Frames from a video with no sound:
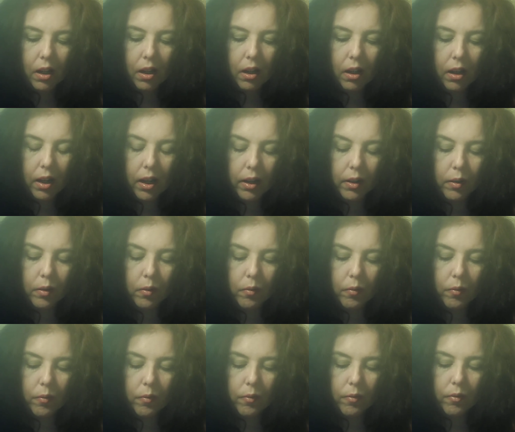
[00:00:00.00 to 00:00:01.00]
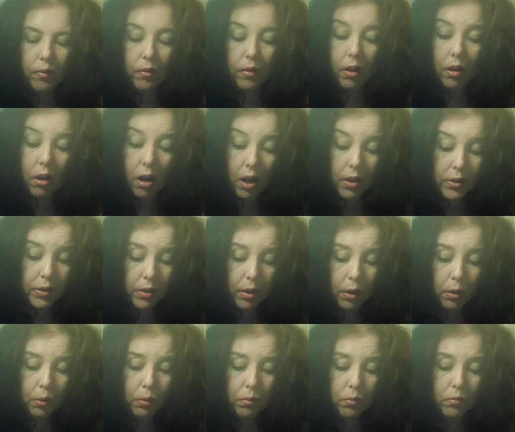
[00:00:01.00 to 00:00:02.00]
Uh,
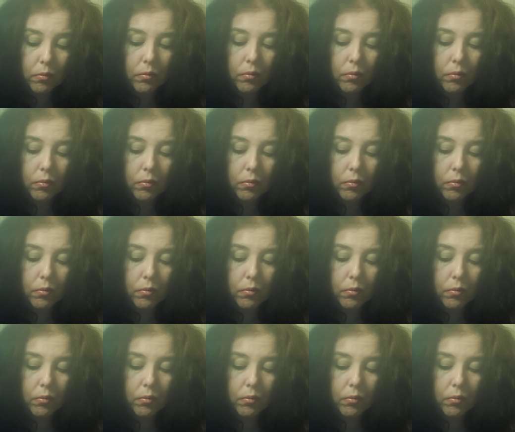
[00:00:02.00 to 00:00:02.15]
also,